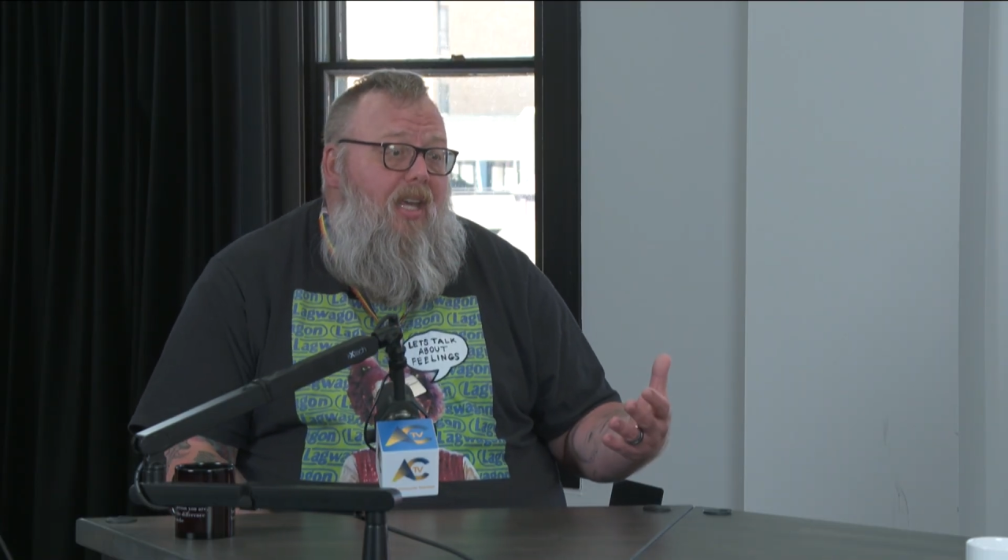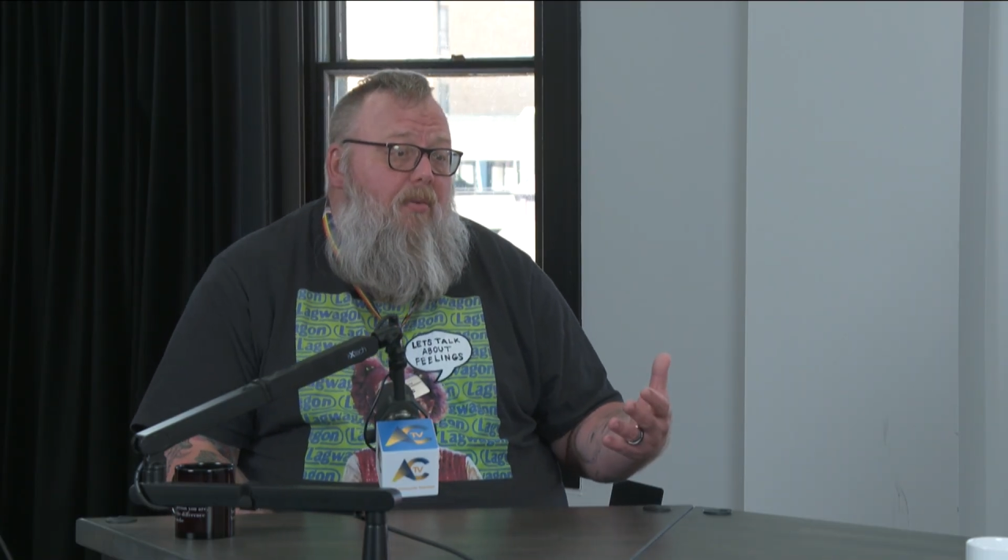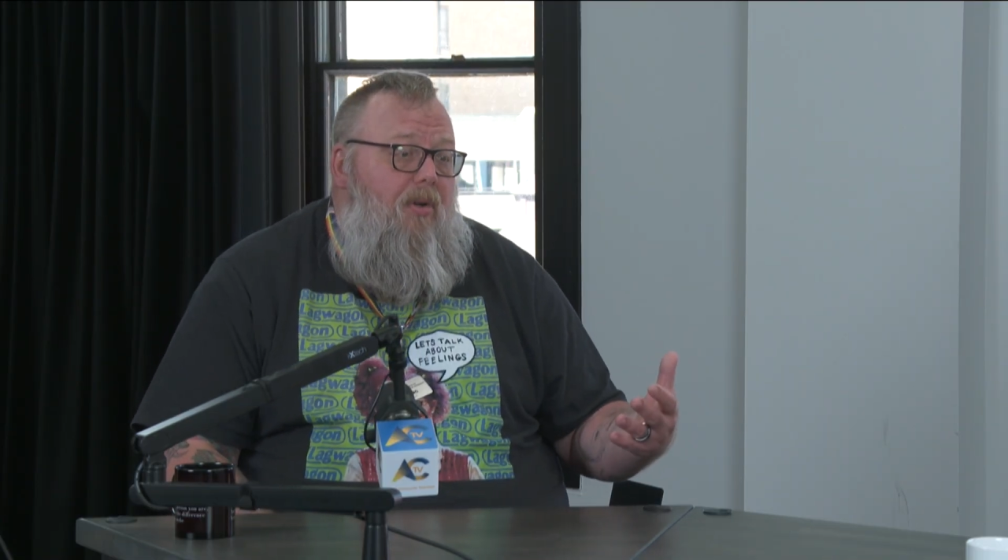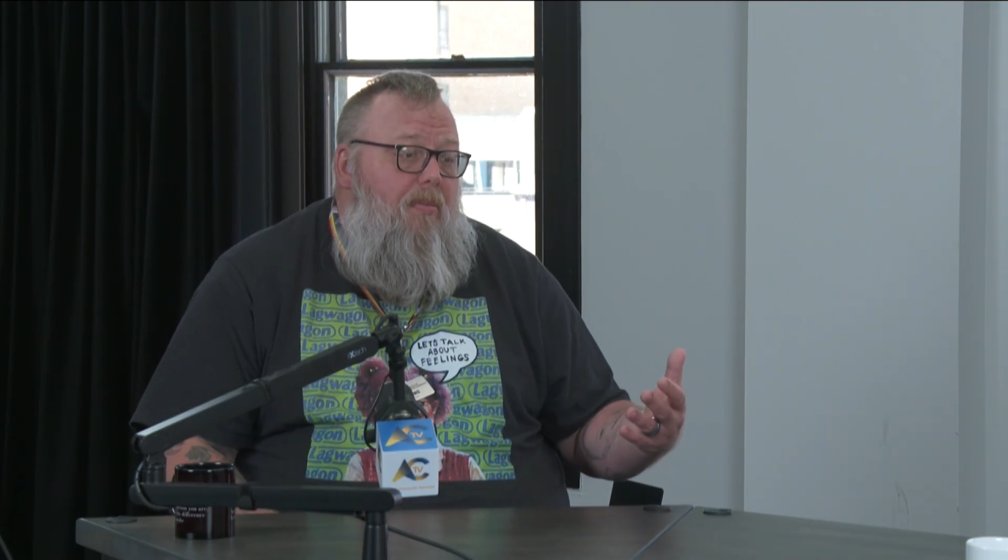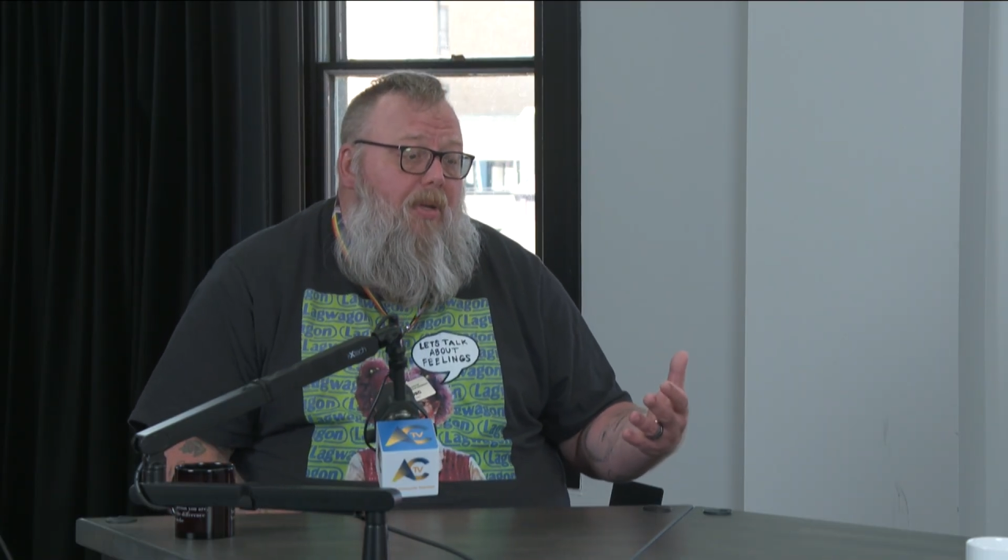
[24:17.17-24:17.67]

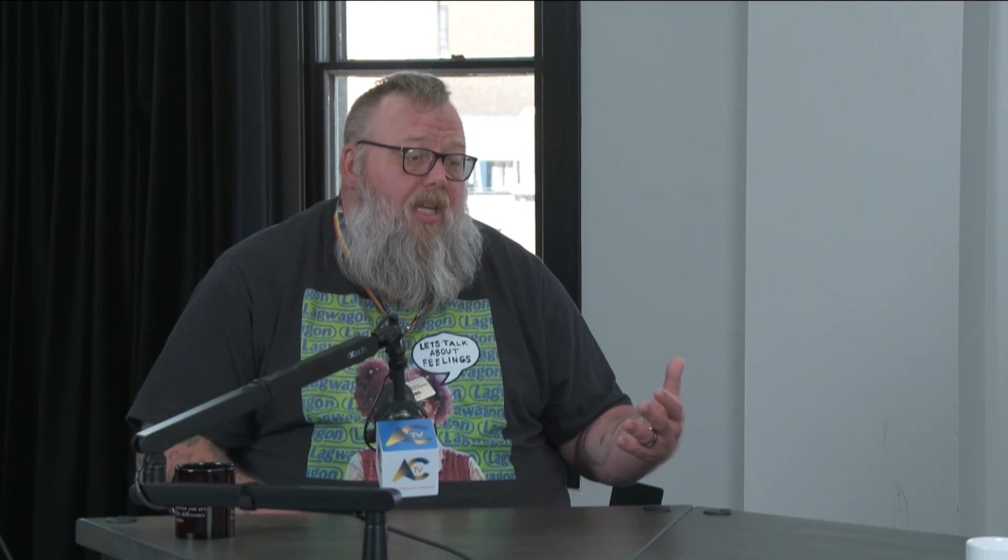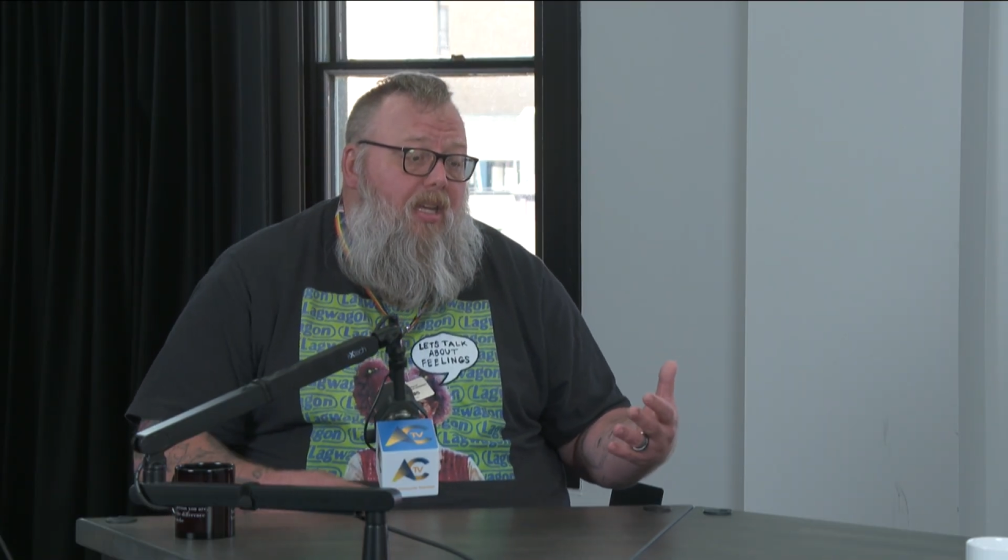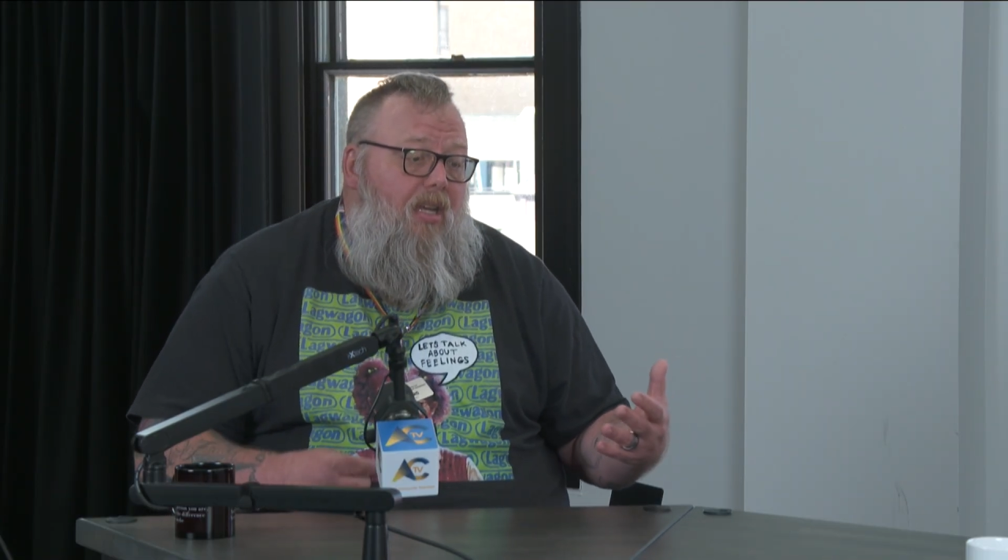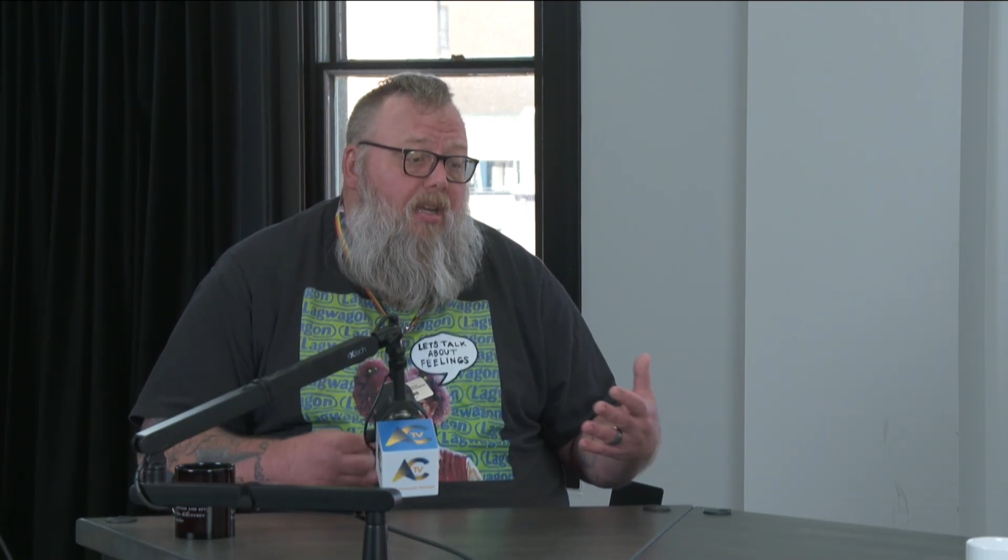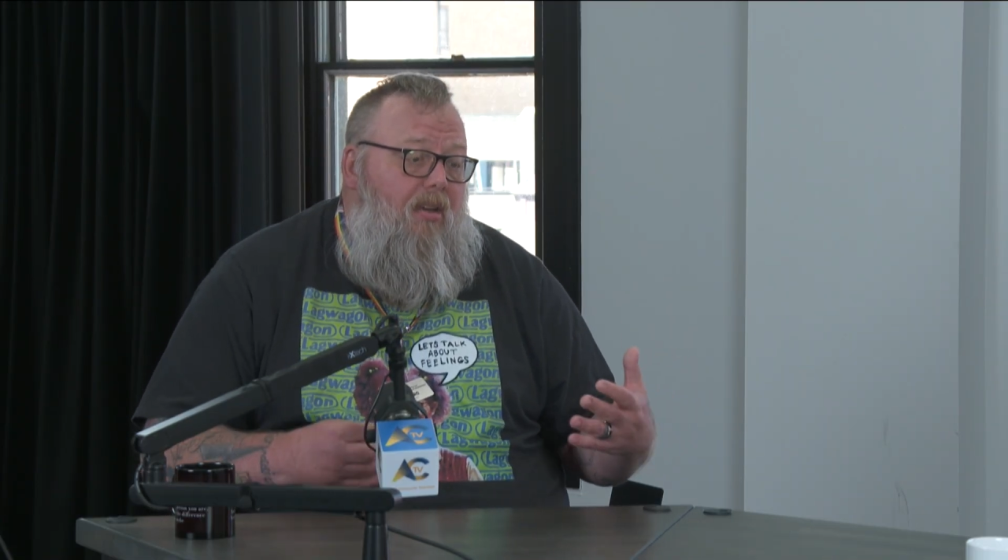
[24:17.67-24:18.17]
it would
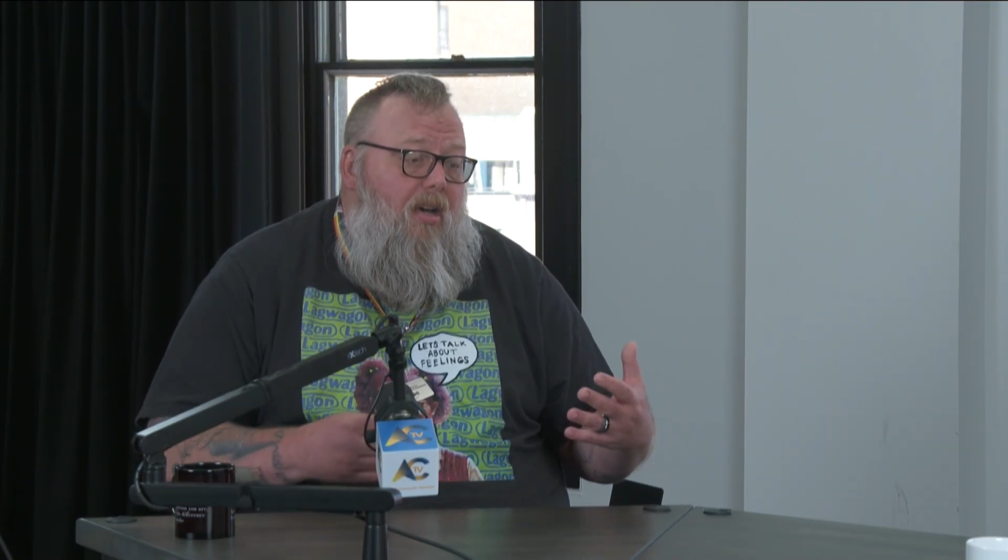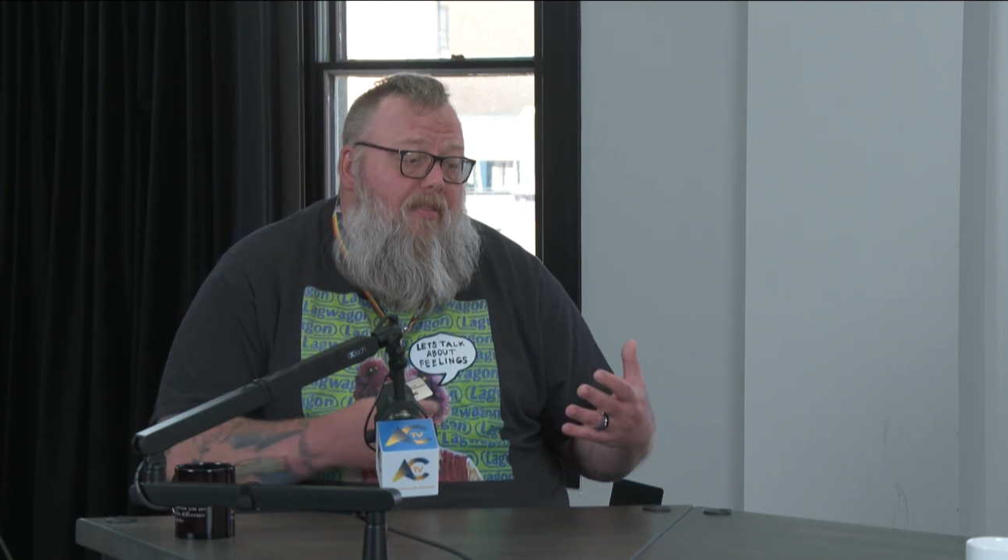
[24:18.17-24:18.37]
be